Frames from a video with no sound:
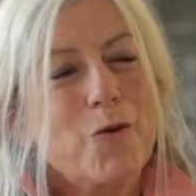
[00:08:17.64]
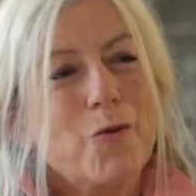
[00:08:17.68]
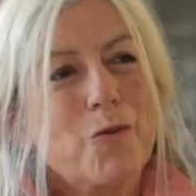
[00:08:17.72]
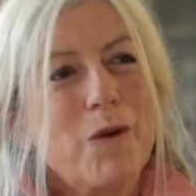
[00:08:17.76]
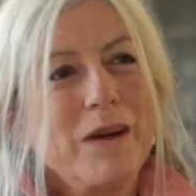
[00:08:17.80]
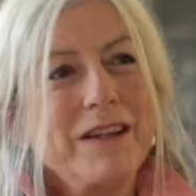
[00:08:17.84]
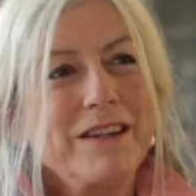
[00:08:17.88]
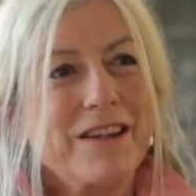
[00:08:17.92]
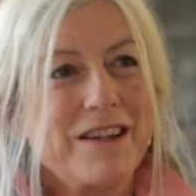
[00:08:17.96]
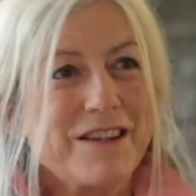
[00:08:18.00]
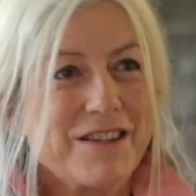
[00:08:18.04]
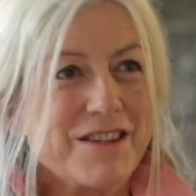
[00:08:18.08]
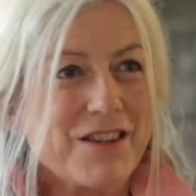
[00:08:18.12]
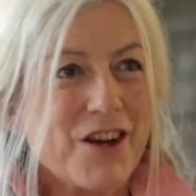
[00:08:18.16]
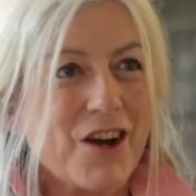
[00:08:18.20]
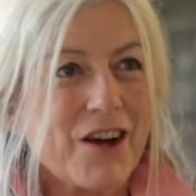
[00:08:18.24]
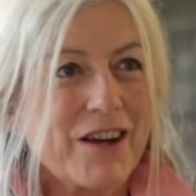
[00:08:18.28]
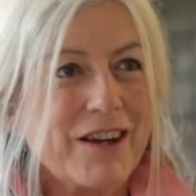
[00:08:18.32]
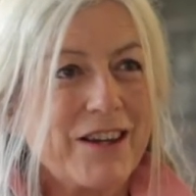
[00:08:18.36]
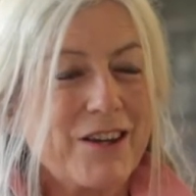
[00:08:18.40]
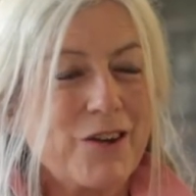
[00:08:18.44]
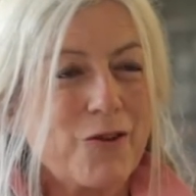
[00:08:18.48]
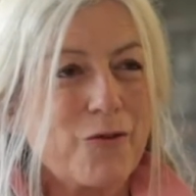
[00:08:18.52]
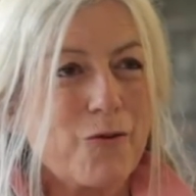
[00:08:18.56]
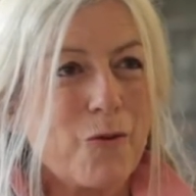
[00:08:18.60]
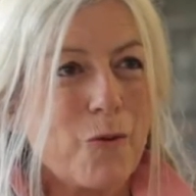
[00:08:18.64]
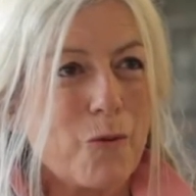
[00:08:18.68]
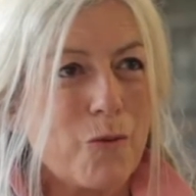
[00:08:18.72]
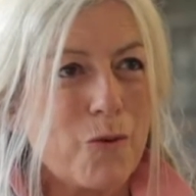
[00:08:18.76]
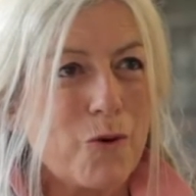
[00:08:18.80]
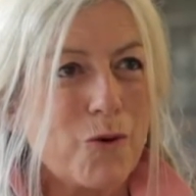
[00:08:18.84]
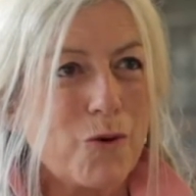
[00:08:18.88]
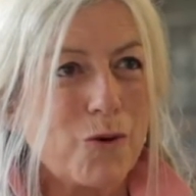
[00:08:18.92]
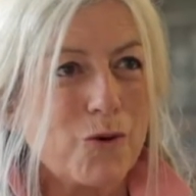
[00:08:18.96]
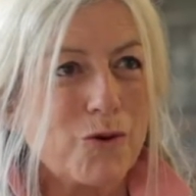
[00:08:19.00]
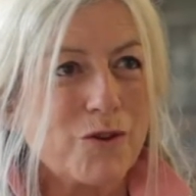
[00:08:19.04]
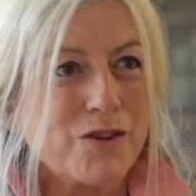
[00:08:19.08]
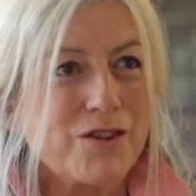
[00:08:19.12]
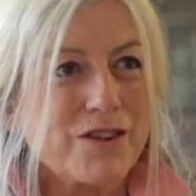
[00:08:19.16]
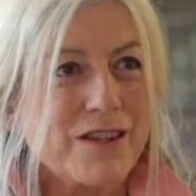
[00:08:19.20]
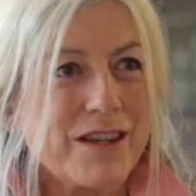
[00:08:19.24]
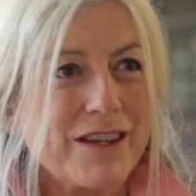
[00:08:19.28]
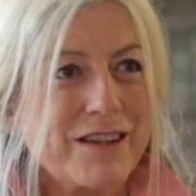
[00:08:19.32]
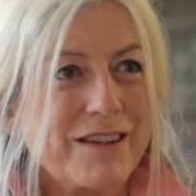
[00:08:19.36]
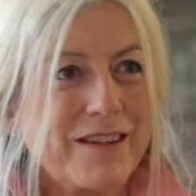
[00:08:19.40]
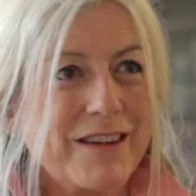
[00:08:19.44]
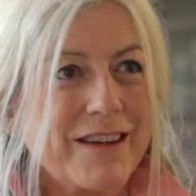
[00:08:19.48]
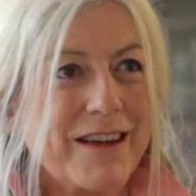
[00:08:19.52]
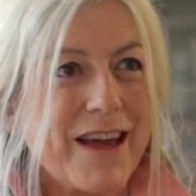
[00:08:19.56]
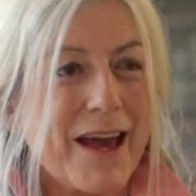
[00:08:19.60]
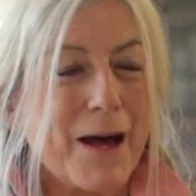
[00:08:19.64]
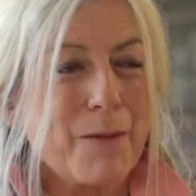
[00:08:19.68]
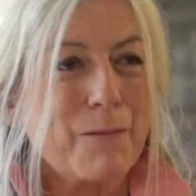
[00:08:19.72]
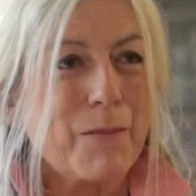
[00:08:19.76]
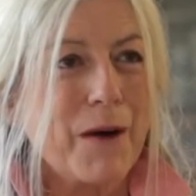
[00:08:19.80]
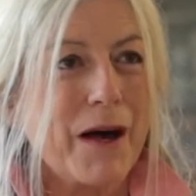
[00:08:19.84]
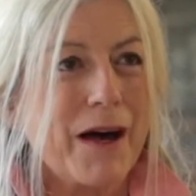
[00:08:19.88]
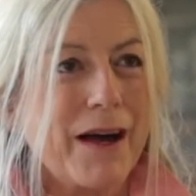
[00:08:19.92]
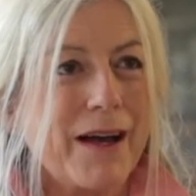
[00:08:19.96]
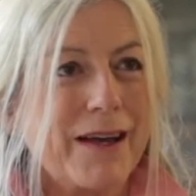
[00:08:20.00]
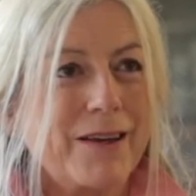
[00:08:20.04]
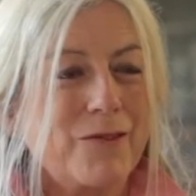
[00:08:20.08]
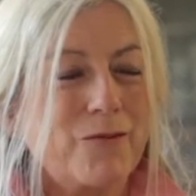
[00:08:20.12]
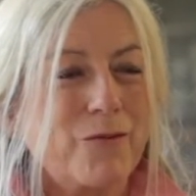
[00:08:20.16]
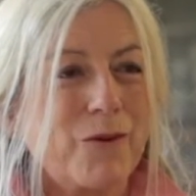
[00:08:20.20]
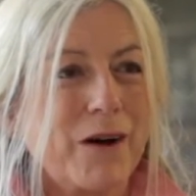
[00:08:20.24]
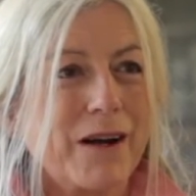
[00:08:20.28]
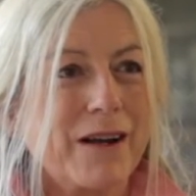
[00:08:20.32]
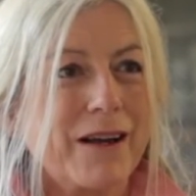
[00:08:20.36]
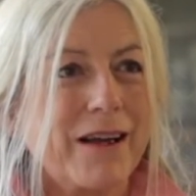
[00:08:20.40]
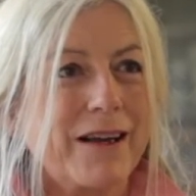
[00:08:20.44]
When you're designing your rewards and your campaign,